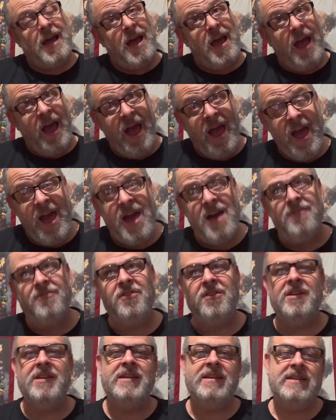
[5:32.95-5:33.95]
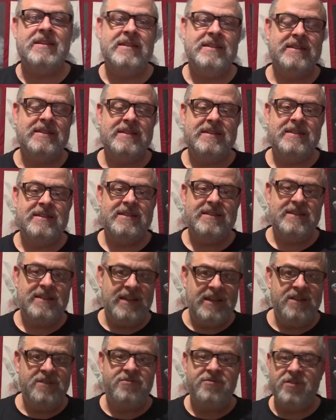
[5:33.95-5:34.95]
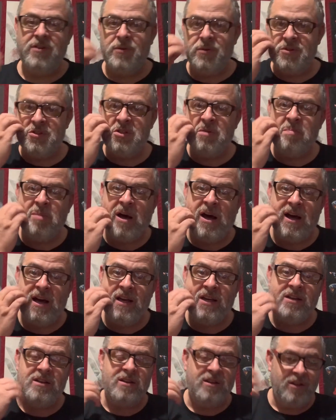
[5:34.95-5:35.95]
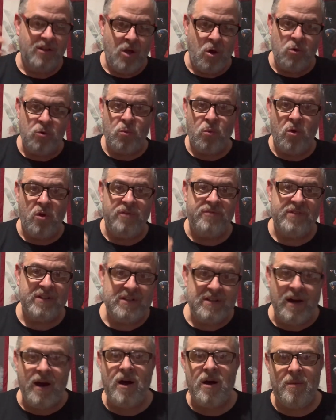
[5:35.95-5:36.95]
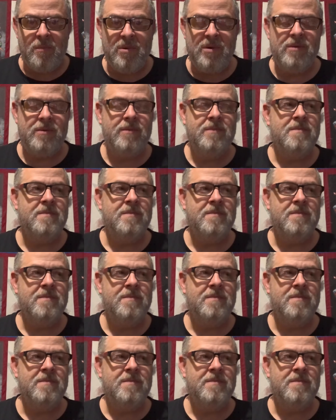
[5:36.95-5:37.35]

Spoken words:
heavily influenced by Lone Wolf and Cub,